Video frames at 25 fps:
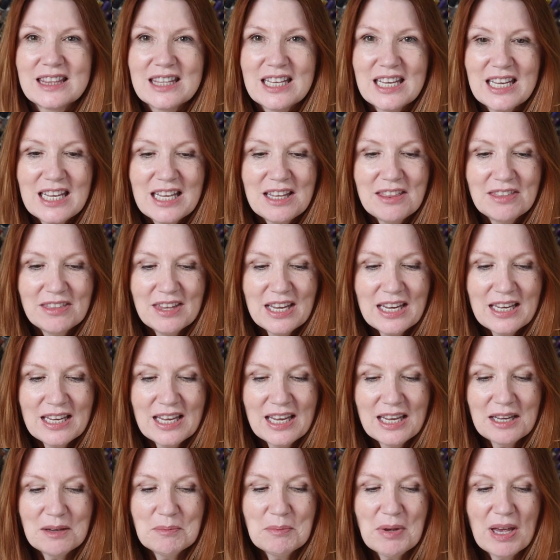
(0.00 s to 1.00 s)
The
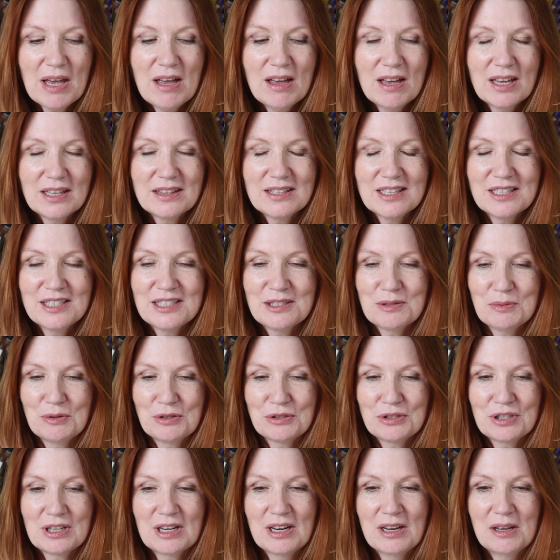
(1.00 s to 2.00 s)
thinking behind this
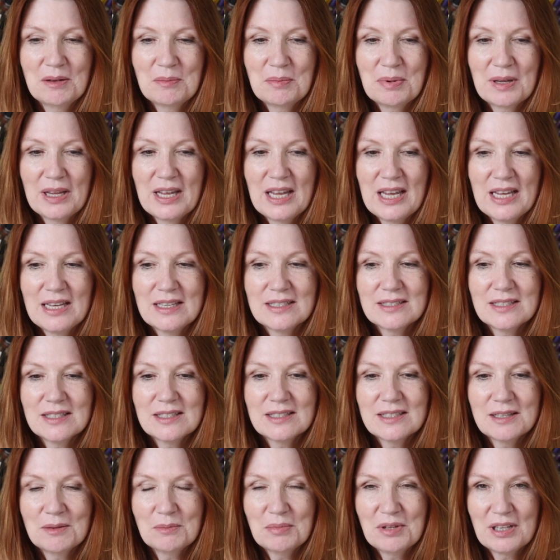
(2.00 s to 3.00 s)
Swatch Club is
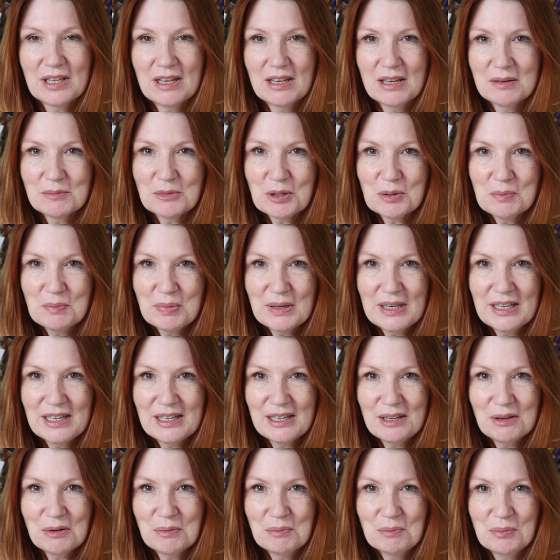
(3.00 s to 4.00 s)
something I'm
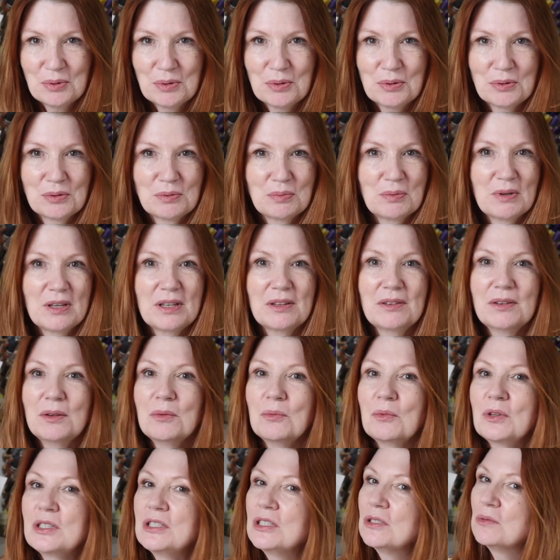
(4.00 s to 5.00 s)
completely on board with,
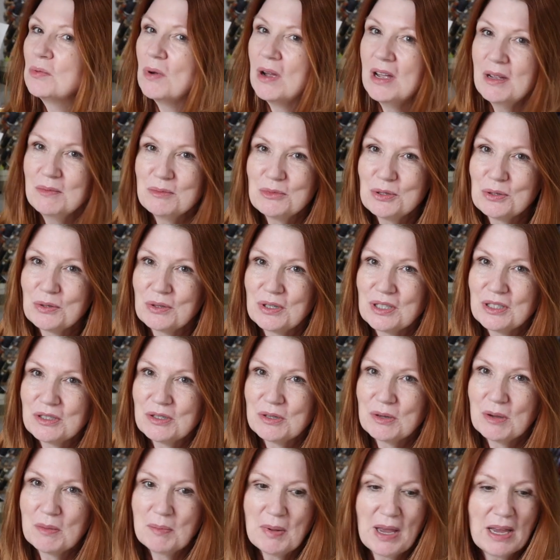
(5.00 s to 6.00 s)
which is why I'm talking
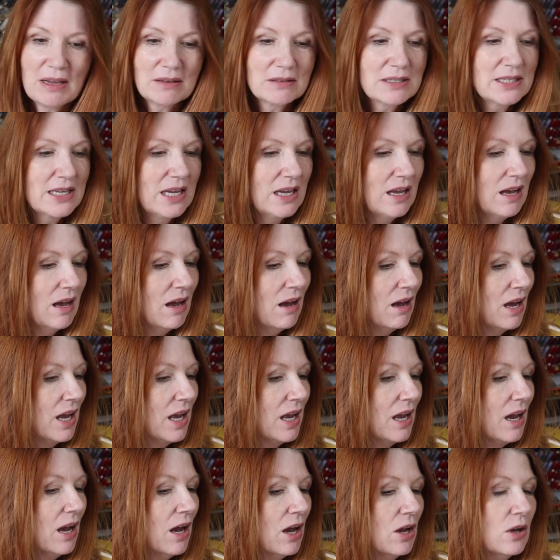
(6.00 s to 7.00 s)
to you about it.
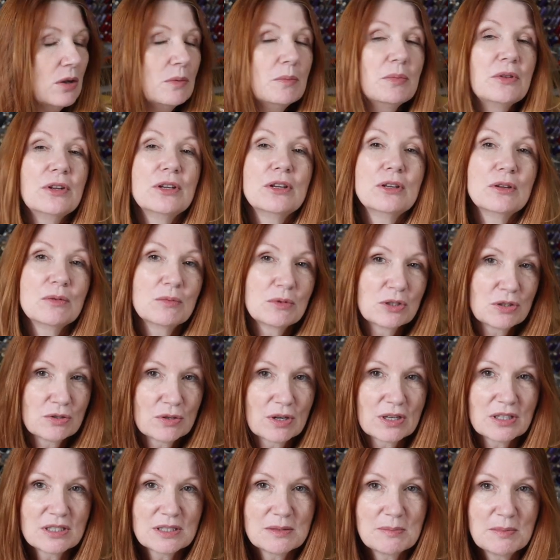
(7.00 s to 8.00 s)
I hope that you would
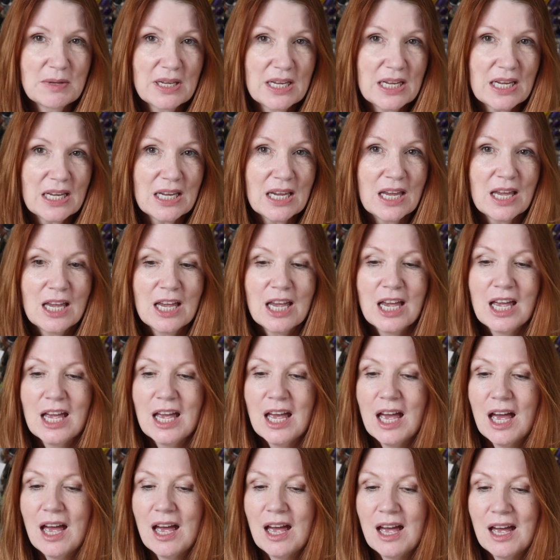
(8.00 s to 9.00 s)
trust me
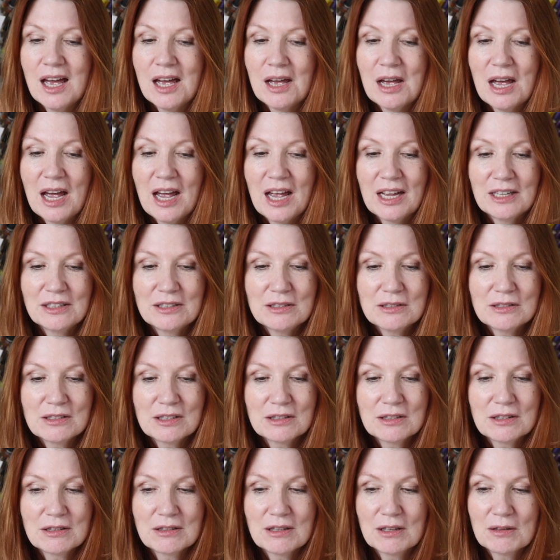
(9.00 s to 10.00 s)

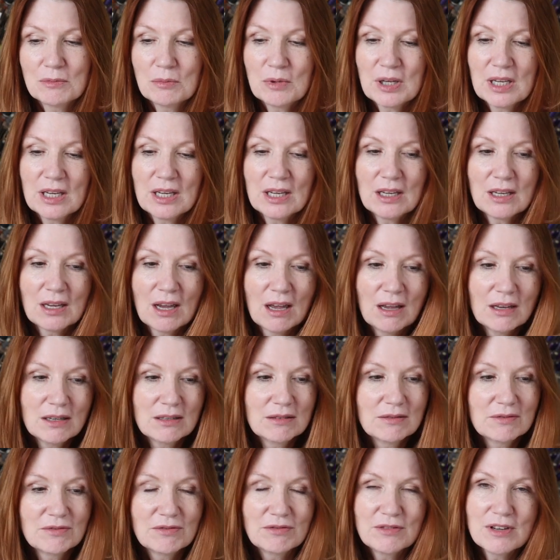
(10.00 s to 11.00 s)
and that we
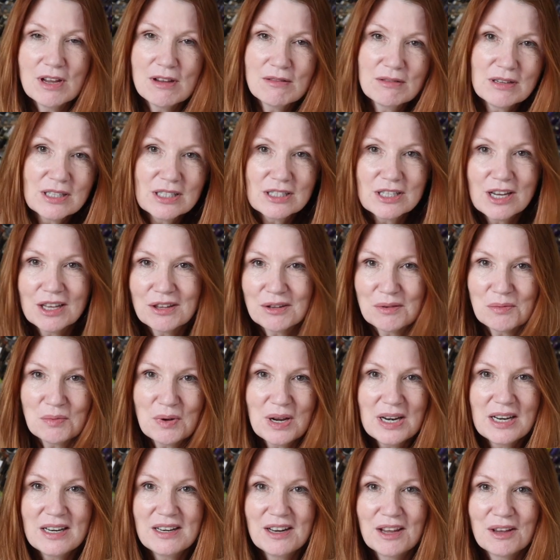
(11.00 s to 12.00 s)
kind of know each other
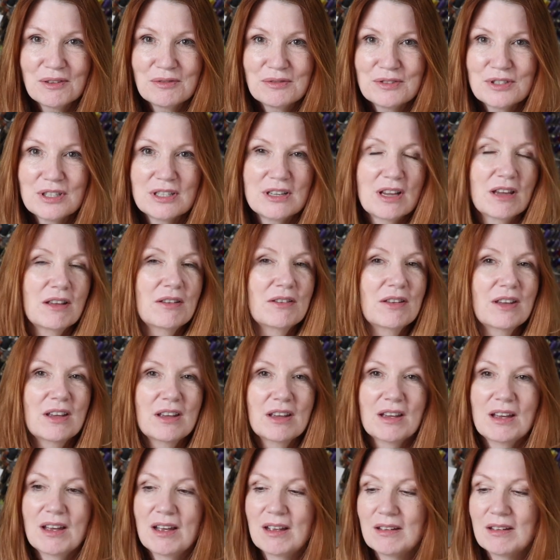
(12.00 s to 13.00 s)
well enough to know that